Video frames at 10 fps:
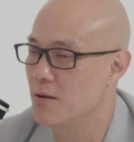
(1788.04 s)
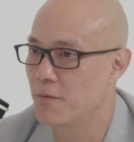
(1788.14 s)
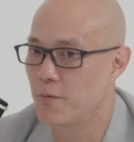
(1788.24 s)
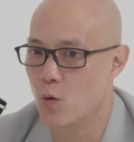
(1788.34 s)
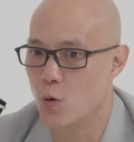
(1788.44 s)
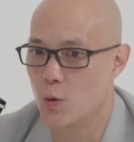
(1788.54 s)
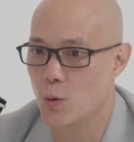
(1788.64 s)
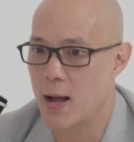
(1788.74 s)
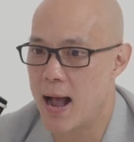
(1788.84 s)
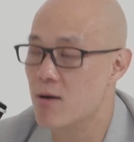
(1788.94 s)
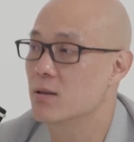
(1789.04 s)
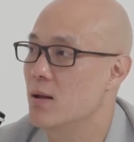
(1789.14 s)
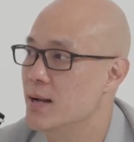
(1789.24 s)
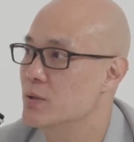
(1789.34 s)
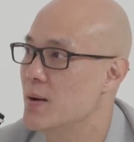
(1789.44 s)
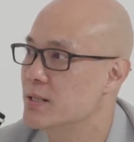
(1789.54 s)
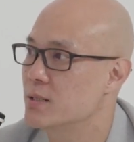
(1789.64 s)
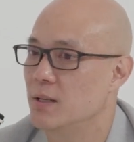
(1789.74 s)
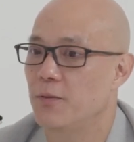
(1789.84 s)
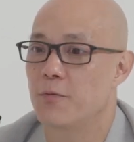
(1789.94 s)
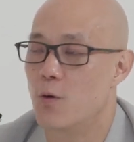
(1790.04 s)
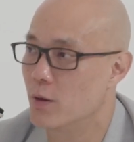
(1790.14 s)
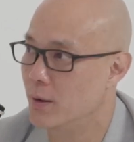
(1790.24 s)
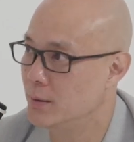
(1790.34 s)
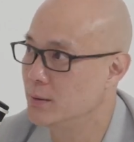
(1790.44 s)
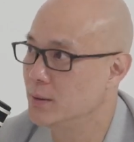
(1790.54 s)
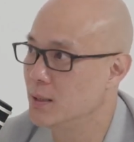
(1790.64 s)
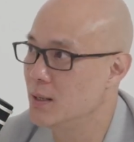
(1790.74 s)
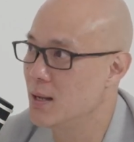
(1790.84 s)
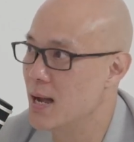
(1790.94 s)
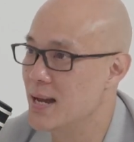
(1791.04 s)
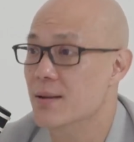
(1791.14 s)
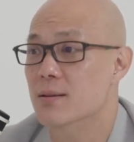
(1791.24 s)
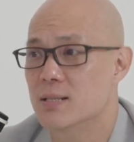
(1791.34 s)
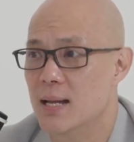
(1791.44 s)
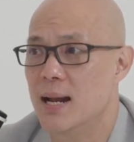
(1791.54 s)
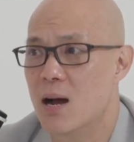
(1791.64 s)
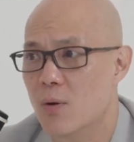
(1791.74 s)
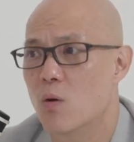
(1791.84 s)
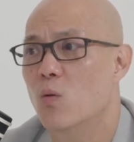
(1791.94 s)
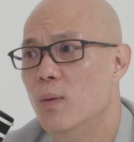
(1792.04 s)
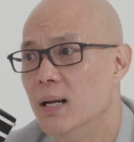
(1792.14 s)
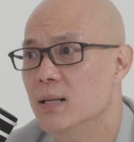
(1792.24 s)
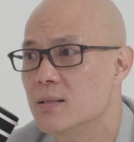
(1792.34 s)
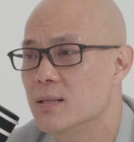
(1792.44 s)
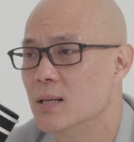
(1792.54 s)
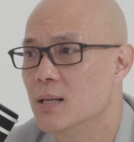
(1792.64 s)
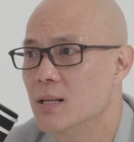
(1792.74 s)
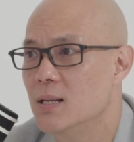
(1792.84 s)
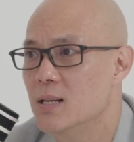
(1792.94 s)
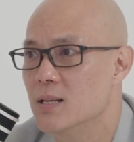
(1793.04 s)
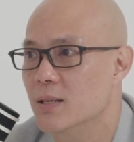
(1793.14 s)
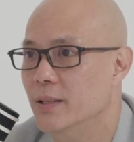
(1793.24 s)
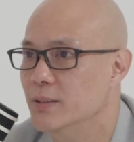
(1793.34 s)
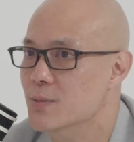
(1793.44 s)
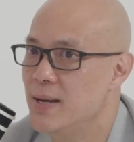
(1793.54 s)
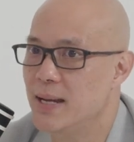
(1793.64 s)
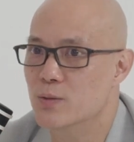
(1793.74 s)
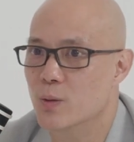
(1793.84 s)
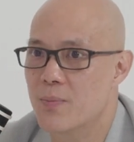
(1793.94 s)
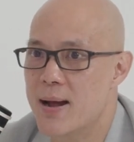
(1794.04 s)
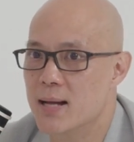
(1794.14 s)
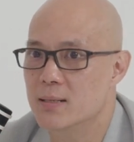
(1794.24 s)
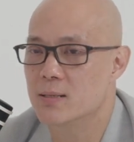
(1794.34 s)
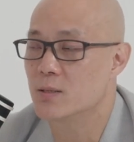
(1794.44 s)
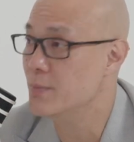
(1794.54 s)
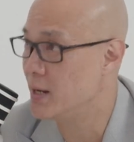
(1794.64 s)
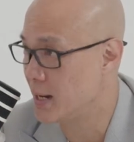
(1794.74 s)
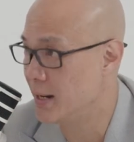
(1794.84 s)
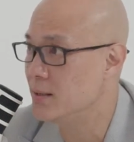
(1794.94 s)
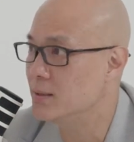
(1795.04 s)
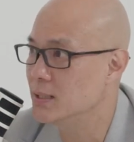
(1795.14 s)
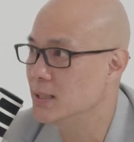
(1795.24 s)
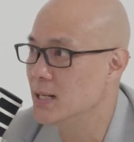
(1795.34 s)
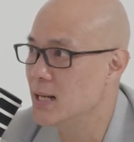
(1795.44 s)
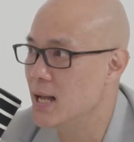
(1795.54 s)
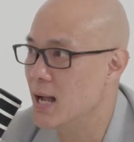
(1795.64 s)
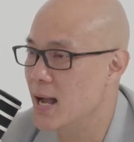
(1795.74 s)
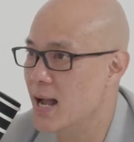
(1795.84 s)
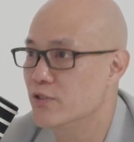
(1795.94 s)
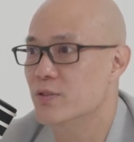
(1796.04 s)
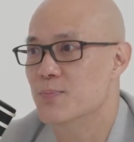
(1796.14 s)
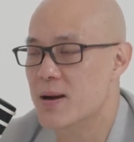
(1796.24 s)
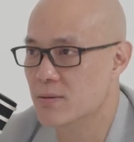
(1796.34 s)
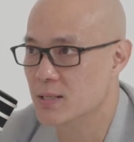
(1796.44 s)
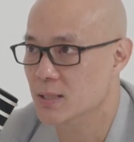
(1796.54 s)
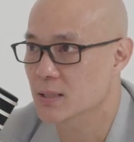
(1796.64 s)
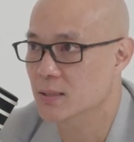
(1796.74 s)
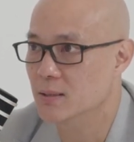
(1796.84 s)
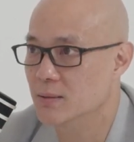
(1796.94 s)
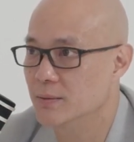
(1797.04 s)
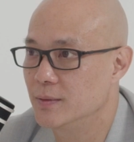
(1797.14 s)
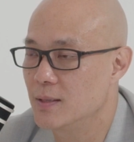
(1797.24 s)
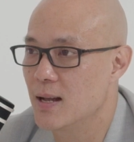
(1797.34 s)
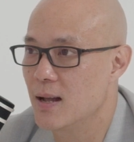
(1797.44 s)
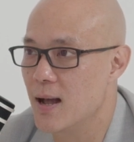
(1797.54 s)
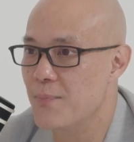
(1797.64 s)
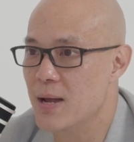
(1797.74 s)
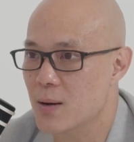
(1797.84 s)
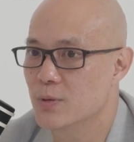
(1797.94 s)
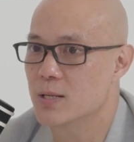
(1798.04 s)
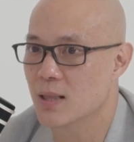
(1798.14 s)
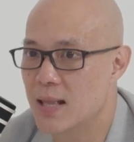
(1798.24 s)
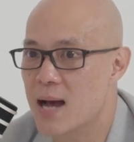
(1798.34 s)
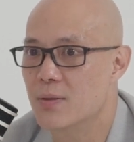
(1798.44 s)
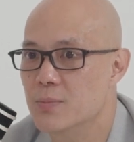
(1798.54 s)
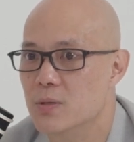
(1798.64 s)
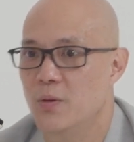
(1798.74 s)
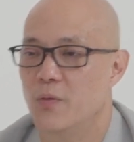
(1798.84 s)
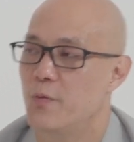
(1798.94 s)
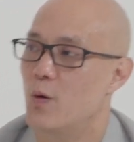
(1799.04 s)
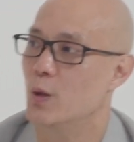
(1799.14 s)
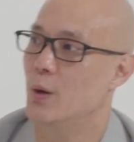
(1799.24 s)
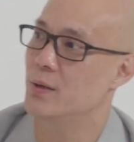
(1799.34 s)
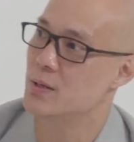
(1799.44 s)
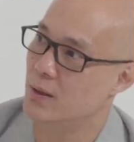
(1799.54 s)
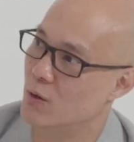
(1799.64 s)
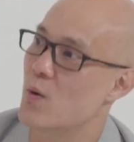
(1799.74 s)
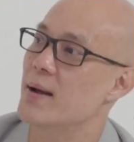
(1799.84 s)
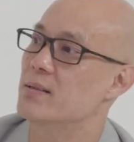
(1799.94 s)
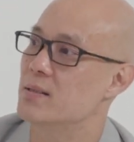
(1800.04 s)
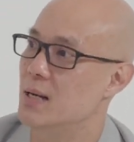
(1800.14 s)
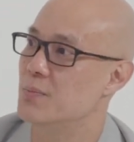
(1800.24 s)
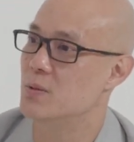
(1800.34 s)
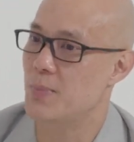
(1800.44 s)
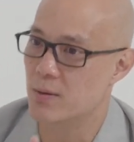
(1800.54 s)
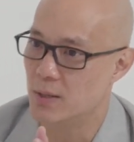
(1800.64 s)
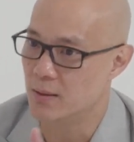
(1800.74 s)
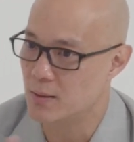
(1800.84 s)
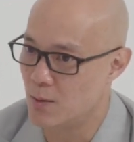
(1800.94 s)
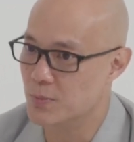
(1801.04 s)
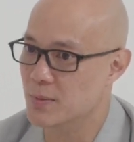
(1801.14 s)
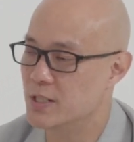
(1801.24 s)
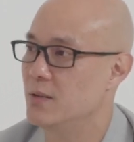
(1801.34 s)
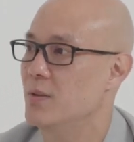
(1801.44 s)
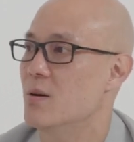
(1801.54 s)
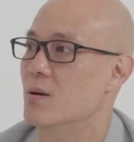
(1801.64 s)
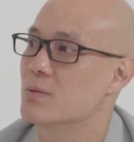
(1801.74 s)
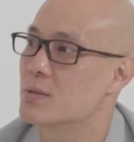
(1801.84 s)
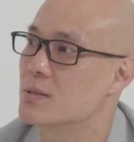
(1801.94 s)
for our clients to actually follow and understand how it all works. So to me, it's all about communicating and transparency. and be able to allow them to follow the right steps to be able to help them achieve their goals.